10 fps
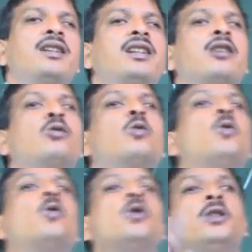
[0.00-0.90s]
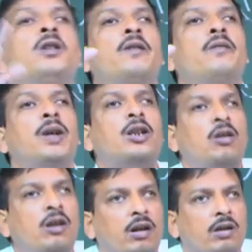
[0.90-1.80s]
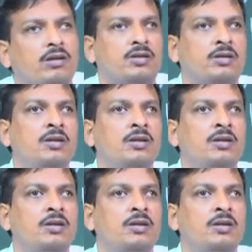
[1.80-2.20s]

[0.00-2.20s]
their own methods,